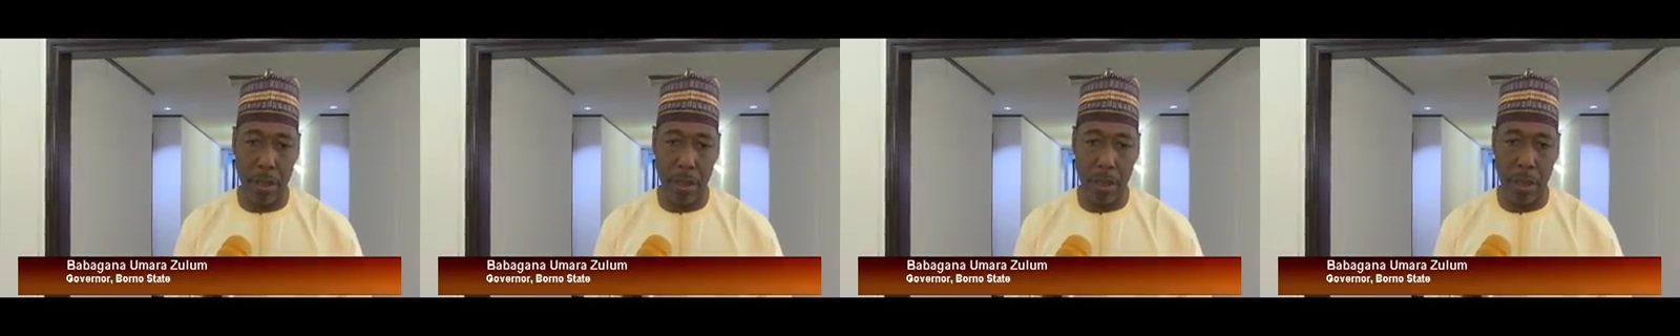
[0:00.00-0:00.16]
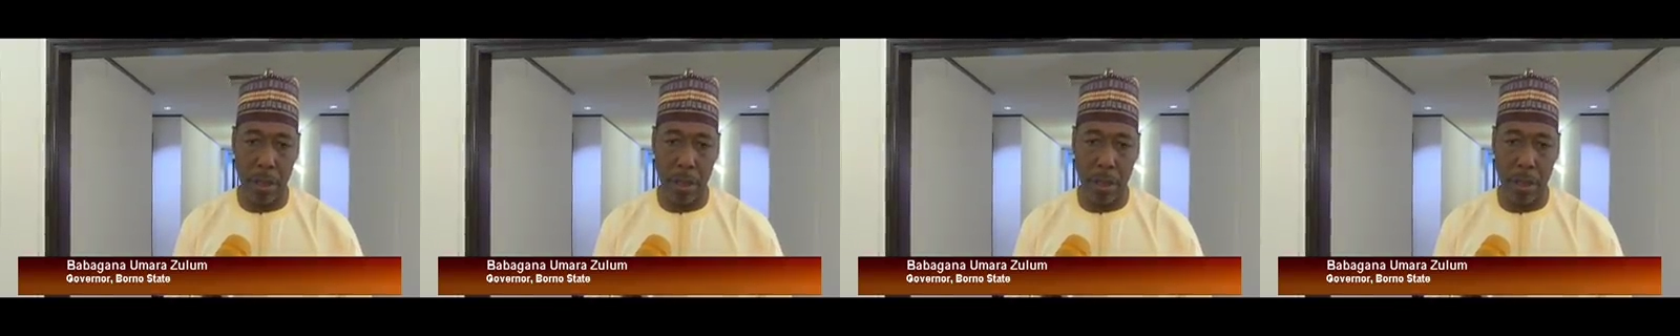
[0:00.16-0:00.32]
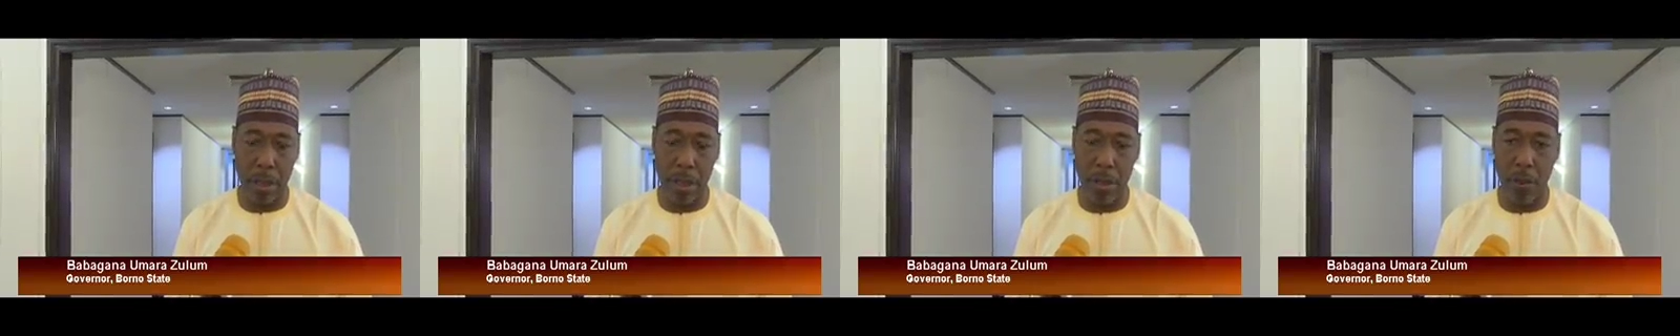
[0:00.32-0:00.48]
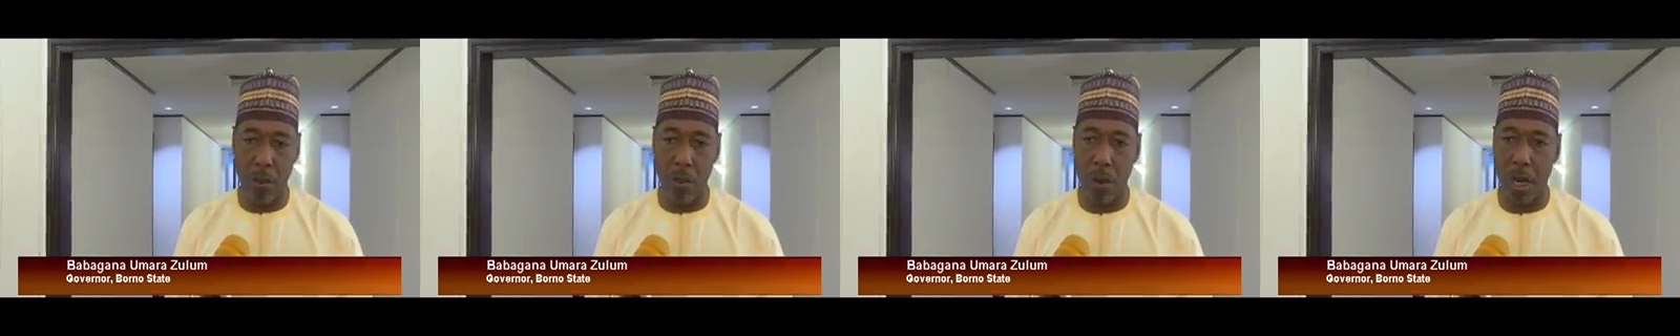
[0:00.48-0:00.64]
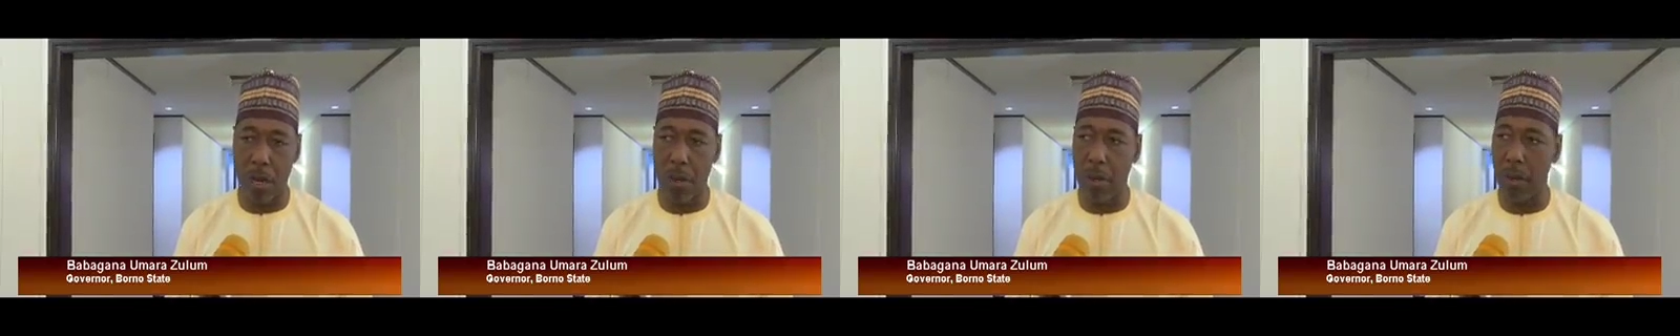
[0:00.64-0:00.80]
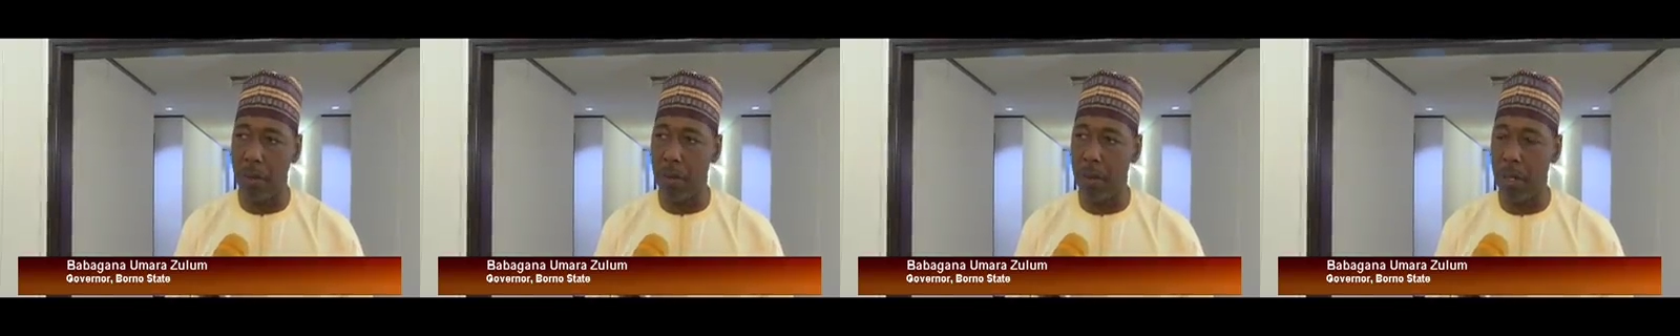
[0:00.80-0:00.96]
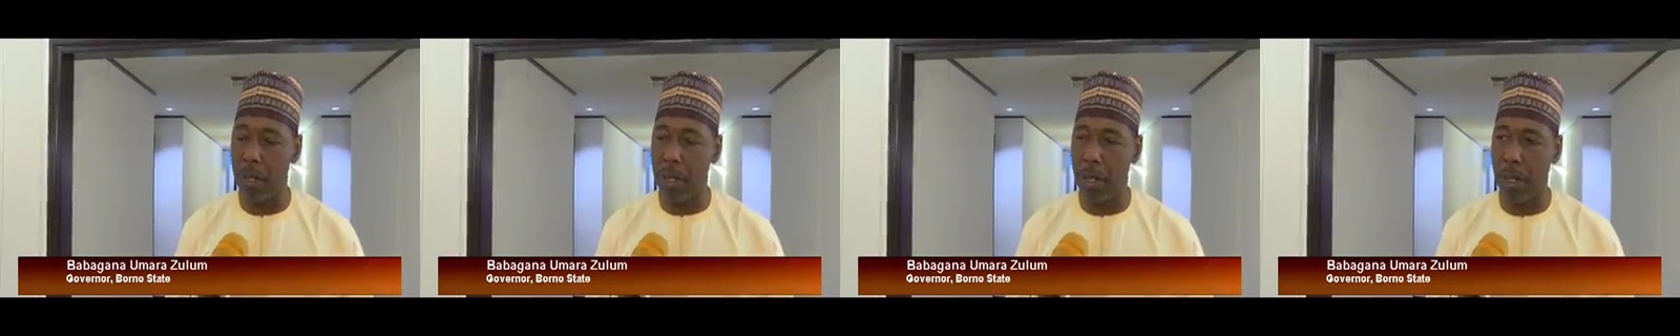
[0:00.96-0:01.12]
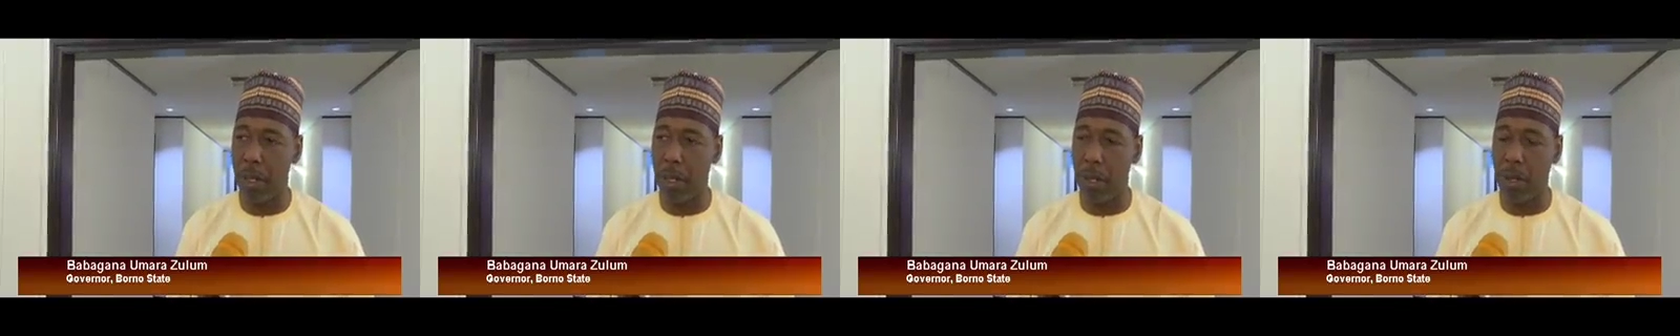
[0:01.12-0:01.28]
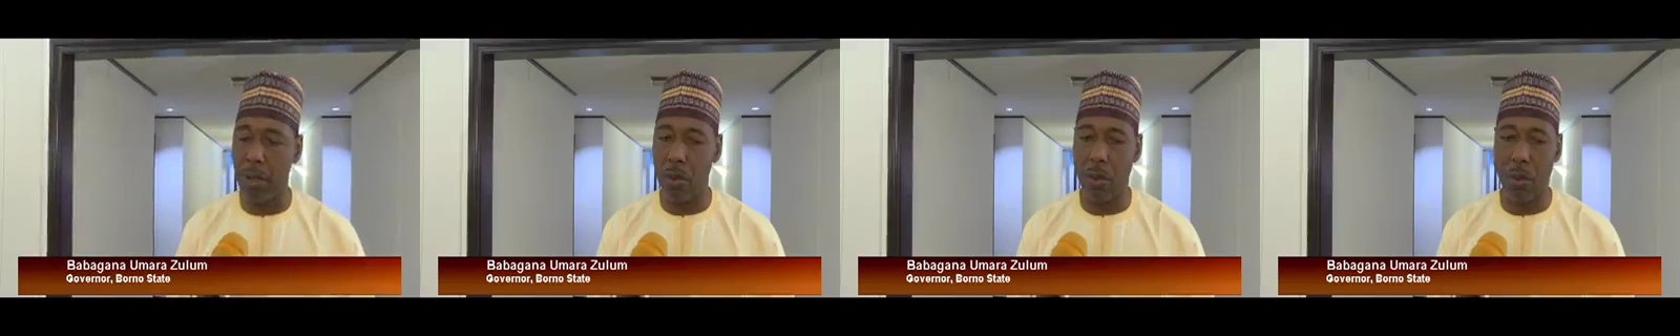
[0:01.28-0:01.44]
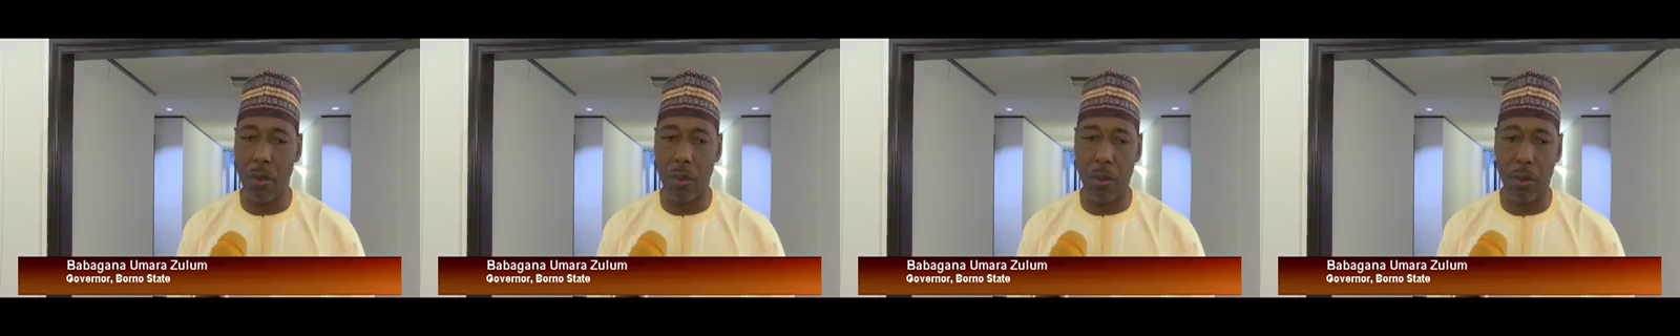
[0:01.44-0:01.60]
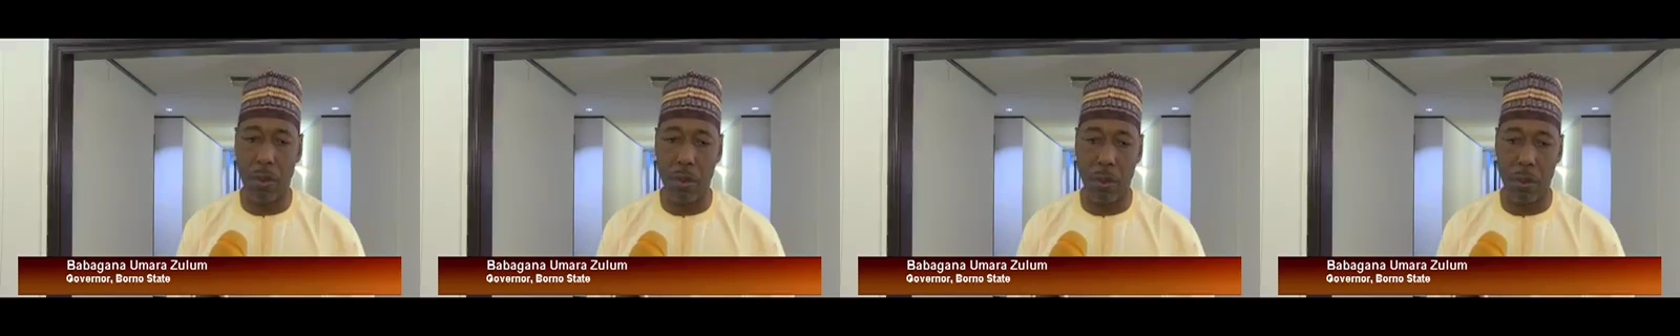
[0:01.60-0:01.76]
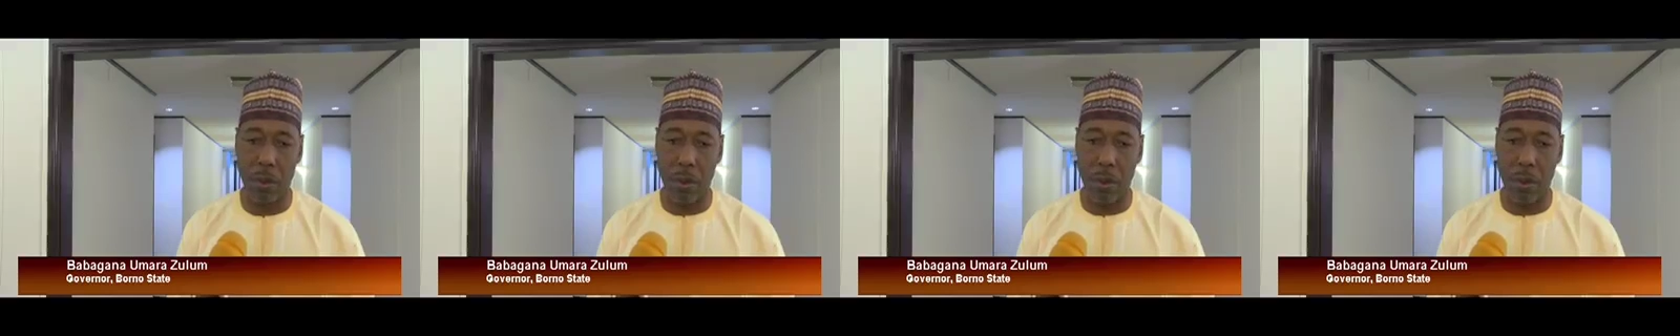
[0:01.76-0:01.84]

is one of the EU